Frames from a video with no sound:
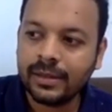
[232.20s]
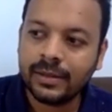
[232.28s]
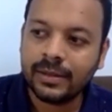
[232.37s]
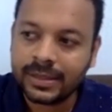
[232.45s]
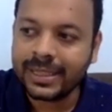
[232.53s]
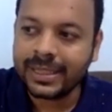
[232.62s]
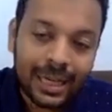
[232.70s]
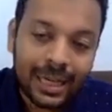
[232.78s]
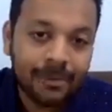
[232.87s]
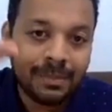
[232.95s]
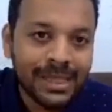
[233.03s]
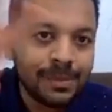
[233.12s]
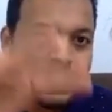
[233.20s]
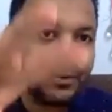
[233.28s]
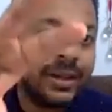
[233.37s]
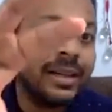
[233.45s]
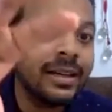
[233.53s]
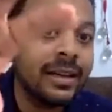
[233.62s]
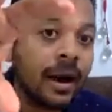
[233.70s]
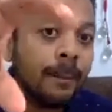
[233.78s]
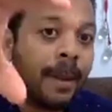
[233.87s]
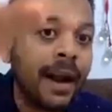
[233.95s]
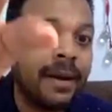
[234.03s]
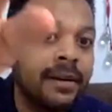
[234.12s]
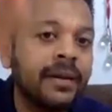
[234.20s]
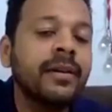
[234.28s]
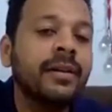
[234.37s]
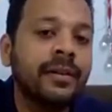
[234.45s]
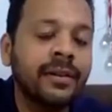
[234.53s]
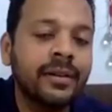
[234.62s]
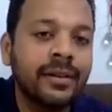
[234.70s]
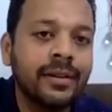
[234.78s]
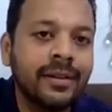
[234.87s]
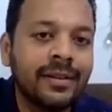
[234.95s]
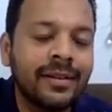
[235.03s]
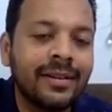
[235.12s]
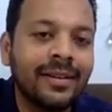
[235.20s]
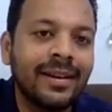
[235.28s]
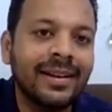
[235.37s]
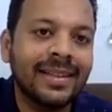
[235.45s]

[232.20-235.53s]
the child must be feeling abandoned. And